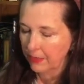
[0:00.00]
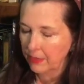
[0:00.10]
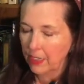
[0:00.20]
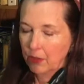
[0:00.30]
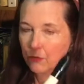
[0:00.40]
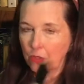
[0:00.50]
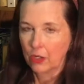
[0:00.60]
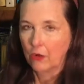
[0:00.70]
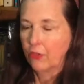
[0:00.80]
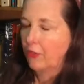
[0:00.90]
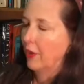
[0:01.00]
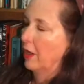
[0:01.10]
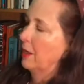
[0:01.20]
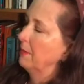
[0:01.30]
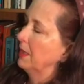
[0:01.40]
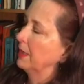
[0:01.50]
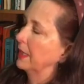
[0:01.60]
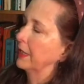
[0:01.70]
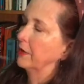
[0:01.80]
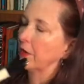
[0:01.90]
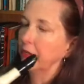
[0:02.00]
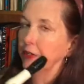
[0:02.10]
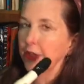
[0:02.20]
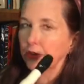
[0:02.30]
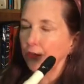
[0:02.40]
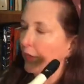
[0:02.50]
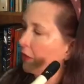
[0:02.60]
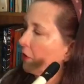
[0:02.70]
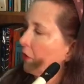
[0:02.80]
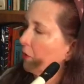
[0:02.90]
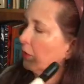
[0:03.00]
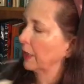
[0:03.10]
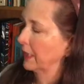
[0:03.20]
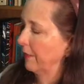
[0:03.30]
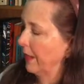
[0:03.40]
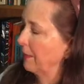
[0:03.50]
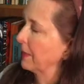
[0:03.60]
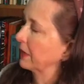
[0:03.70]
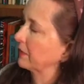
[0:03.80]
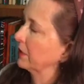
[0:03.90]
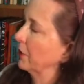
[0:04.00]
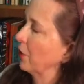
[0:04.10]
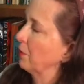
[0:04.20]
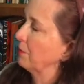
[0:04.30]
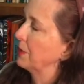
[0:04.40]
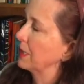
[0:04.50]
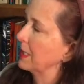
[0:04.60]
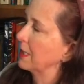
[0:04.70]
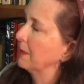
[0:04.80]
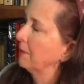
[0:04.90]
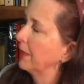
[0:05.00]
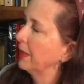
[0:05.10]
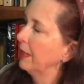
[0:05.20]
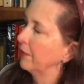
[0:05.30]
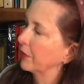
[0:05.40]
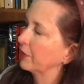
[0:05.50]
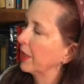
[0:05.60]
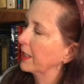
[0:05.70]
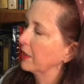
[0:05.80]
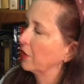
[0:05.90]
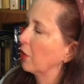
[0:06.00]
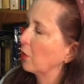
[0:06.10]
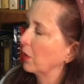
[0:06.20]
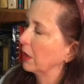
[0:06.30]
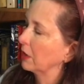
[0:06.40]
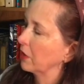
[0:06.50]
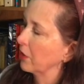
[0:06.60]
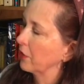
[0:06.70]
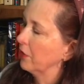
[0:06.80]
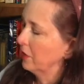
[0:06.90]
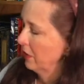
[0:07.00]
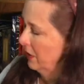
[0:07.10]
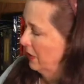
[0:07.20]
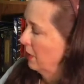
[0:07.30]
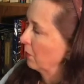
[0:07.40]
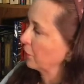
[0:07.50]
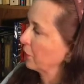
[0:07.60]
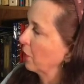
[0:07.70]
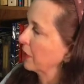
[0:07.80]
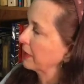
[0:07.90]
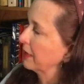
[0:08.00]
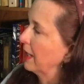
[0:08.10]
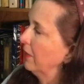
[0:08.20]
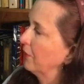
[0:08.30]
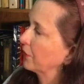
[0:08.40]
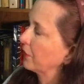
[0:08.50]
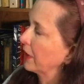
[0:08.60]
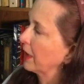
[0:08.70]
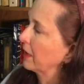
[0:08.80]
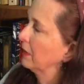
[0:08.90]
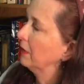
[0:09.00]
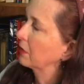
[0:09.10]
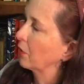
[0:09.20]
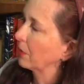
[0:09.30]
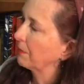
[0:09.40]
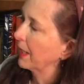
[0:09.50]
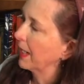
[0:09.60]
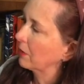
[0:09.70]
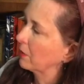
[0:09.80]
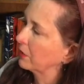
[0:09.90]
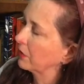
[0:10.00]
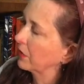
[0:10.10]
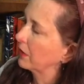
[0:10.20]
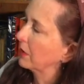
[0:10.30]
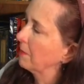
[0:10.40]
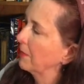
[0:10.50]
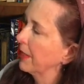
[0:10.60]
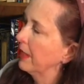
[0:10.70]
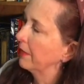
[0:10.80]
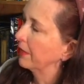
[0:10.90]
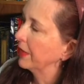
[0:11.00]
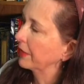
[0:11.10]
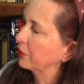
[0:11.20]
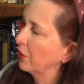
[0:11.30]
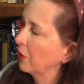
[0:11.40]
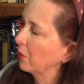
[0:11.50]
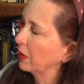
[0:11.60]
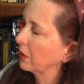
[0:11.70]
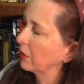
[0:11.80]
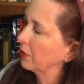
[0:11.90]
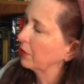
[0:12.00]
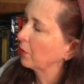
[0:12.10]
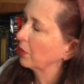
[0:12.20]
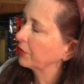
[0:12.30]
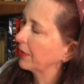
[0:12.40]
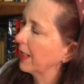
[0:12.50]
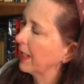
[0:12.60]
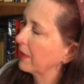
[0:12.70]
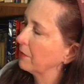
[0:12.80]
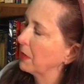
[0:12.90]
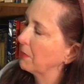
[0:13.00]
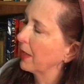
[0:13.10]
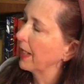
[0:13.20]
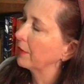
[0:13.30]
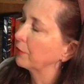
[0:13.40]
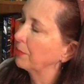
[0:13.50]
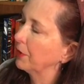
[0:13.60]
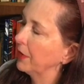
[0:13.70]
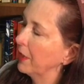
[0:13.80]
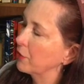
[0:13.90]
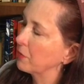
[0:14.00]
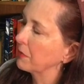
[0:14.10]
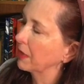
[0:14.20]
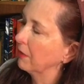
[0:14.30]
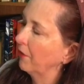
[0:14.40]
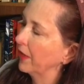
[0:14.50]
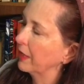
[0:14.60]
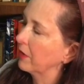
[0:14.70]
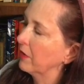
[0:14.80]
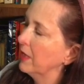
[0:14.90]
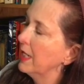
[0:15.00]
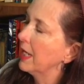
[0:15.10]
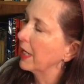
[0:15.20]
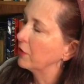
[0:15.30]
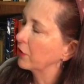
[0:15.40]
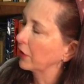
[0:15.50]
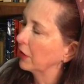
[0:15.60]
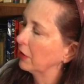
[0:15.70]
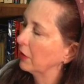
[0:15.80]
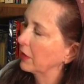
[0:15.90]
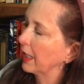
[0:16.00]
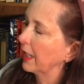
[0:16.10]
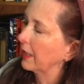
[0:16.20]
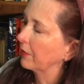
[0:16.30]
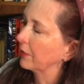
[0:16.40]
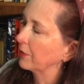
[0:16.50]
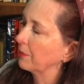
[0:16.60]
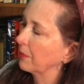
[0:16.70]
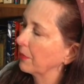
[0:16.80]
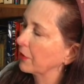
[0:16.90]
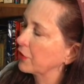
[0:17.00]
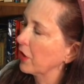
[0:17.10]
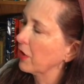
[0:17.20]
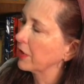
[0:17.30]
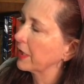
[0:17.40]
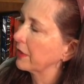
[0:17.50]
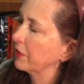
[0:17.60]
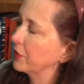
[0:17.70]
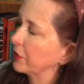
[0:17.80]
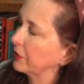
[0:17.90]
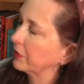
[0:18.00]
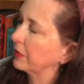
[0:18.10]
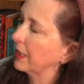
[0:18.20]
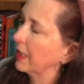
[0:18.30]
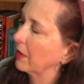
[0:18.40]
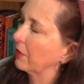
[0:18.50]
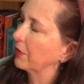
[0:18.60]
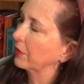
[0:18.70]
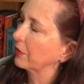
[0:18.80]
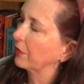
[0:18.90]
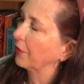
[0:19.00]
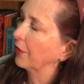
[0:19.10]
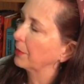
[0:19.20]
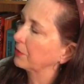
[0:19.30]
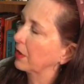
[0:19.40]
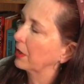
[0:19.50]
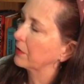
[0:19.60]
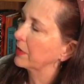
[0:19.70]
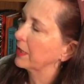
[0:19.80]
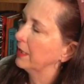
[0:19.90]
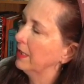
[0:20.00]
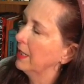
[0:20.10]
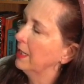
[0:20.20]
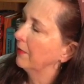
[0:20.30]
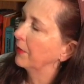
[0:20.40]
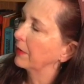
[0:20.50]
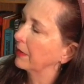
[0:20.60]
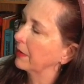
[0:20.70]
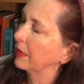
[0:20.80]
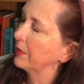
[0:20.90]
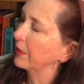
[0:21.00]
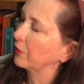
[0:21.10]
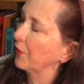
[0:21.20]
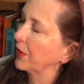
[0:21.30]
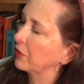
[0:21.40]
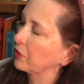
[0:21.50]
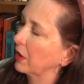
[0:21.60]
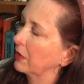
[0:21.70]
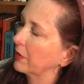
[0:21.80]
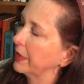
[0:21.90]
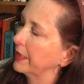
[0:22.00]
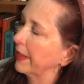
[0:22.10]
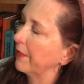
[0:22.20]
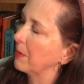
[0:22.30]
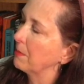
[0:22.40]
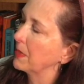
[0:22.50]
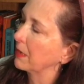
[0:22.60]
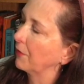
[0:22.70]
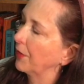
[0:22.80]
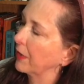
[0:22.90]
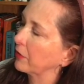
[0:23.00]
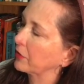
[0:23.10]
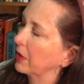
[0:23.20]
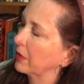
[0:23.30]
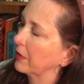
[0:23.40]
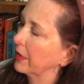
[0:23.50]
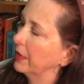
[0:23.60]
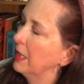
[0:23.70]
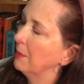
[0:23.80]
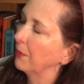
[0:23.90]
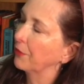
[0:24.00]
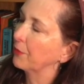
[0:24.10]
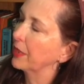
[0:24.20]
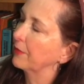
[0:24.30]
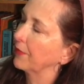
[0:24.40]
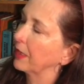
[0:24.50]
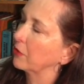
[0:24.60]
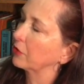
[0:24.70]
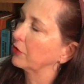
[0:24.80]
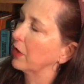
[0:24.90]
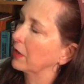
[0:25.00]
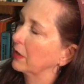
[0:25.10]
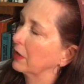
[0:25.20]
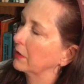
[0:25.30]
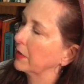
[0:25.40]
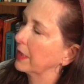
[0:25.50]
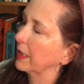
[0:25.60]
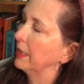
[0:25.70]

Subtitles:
Okay, we got our thumb and our index finger only, and that makes the note B. The second note we learned was going down the scale, going backwards here. The next note we learned was A. Remember, I had you put down your middle finger, and you can look at the chart here and you can see how the thumb's colored in, the index finger's colored in, and the middle finger's colored in, but the ring finger is not colored in.